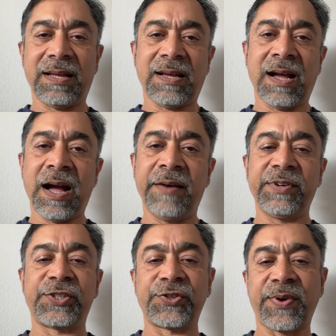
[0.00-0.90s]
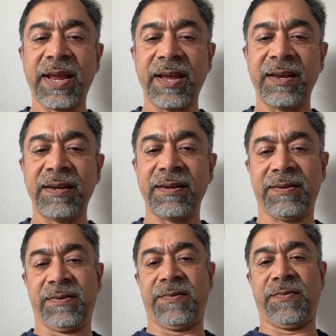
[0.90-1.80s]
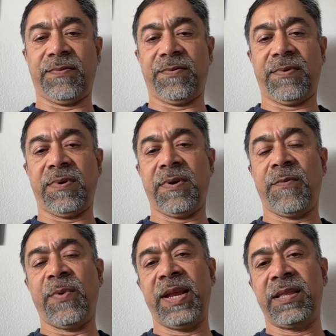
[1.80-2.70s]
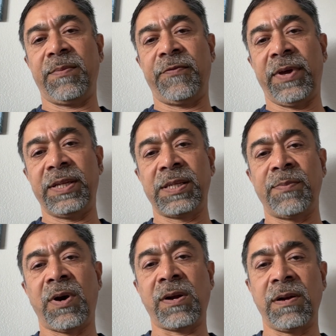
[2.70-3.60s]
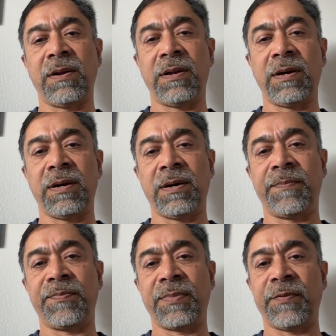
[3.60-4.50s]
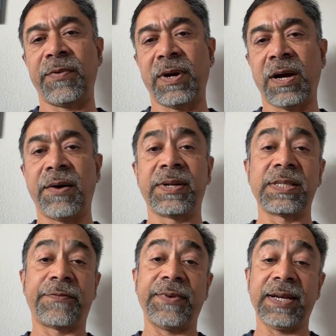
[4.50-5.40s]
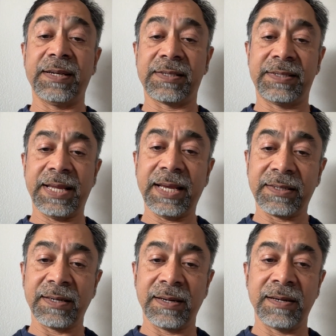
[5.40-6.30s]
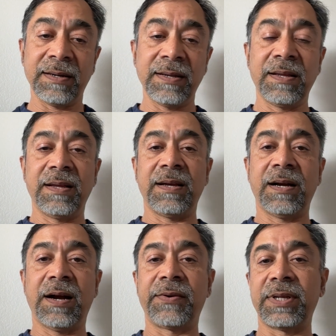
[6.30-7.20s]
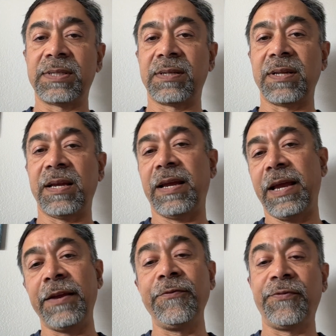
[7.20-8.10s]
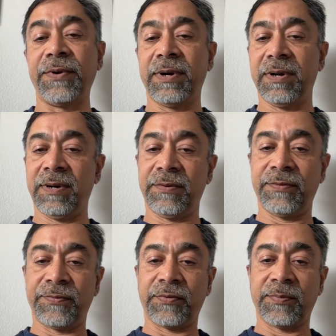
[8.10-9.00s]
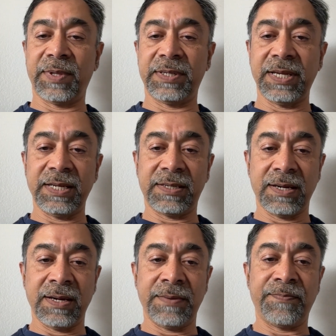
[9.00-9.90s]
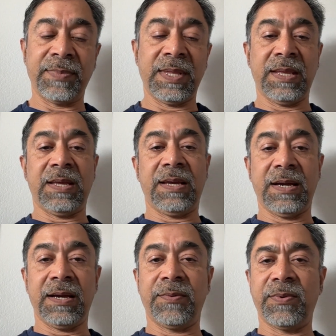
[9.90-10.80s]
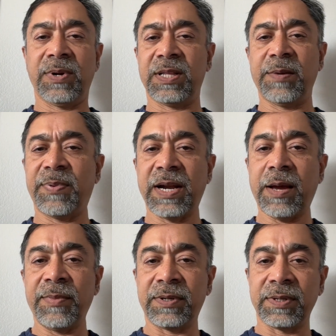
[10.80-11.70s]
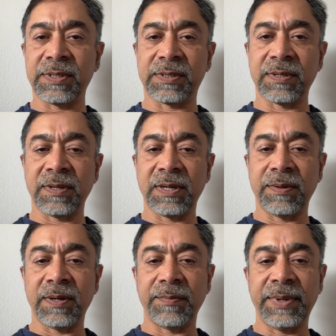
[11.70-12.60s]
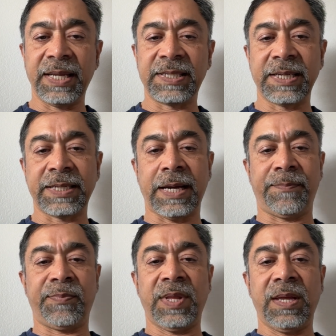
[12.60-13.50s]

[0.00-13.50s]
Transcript: how it's trained, where is the model, how does it feed its data, how does it infer from the data, what are the parameters being set up.